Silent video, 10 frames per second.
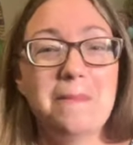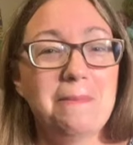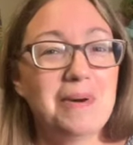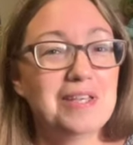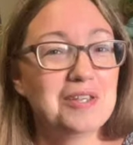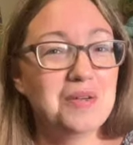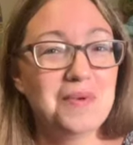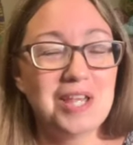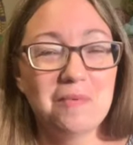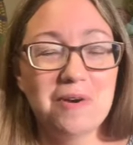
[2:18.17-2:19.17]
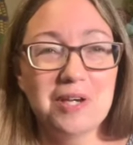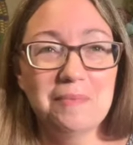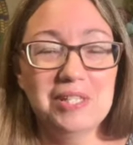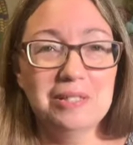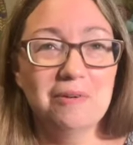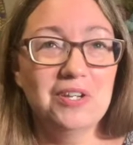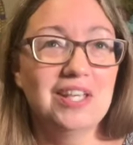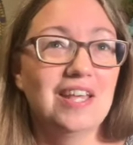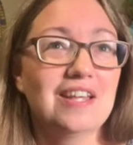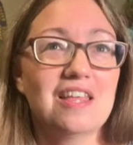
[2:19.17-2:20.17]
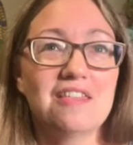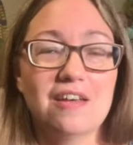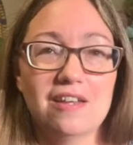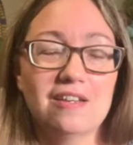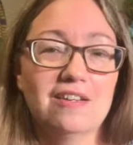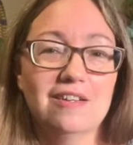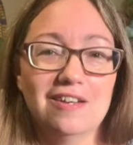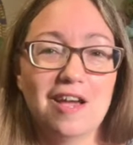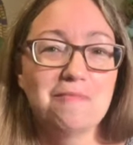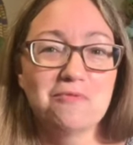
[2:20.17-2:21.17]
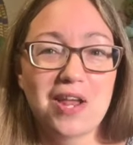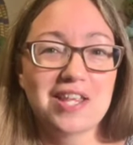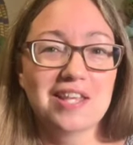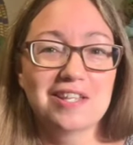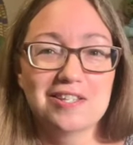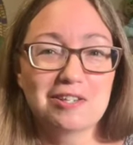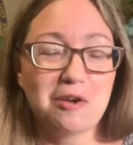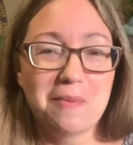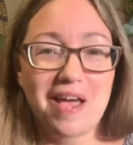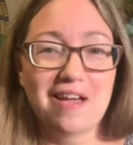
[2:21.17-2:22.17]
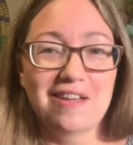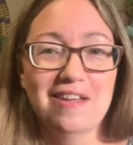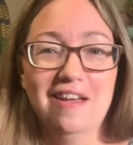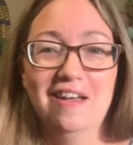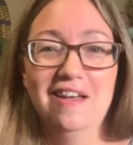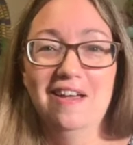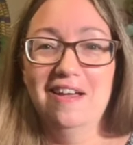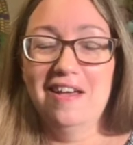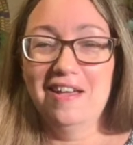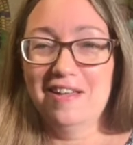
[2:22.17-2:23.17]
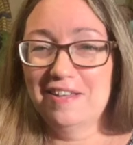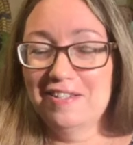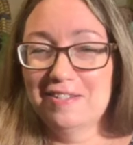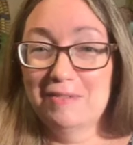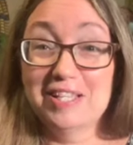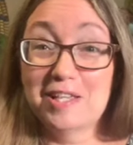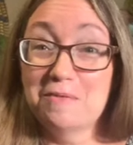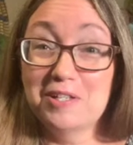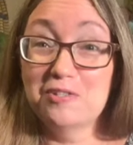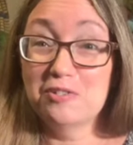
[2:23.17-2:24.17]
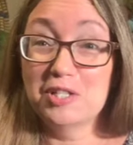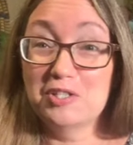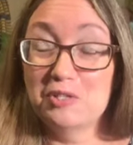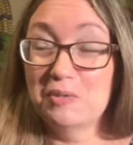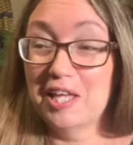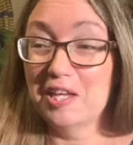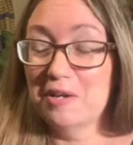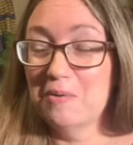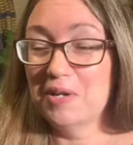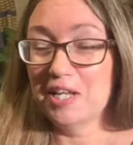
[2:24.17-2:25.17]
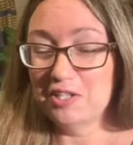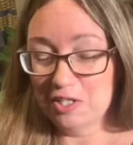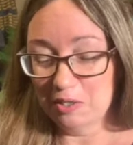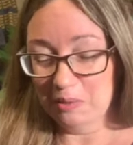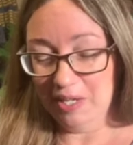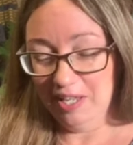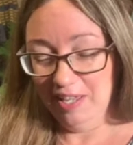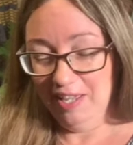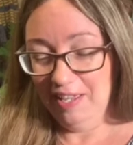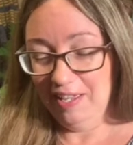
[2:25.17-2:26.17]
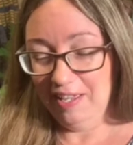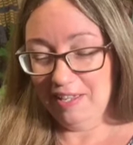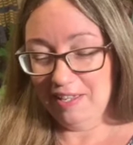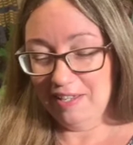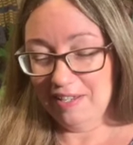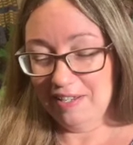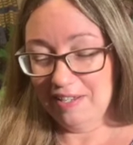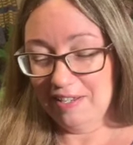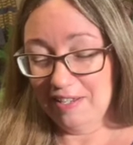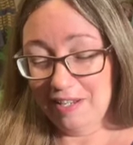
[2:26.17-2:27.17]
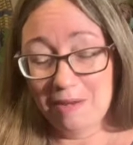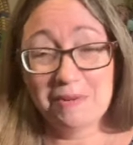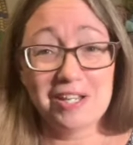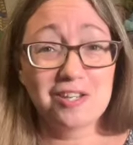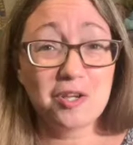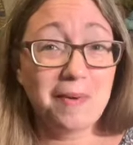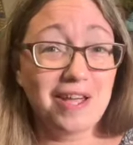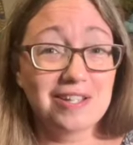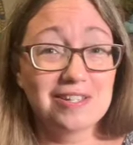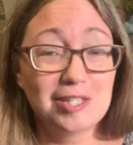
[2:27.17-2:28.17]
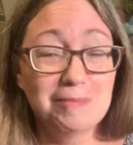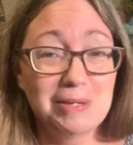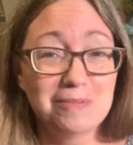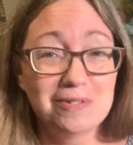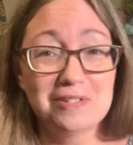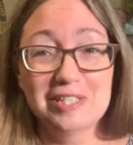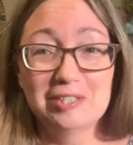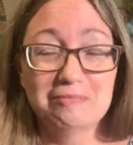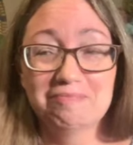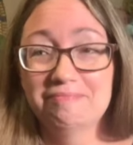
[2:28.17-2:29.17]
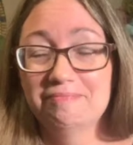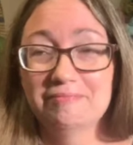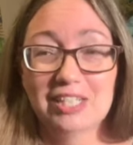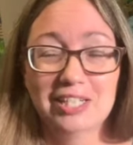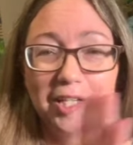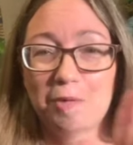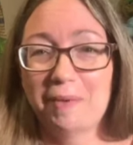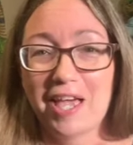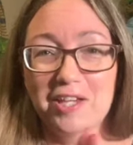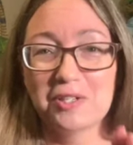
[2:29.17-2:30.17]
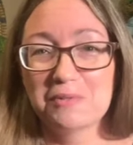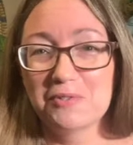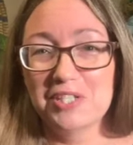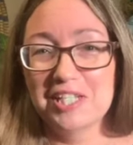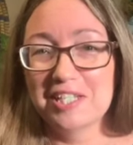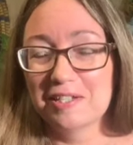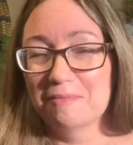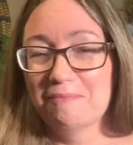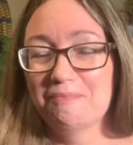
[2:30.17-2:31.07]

But you know what? I woke up this morning and I thought, oh, I'm ready to go back. And because I really truly do like what I do. And I'm ready to go back and see people and kind of get back in a routine.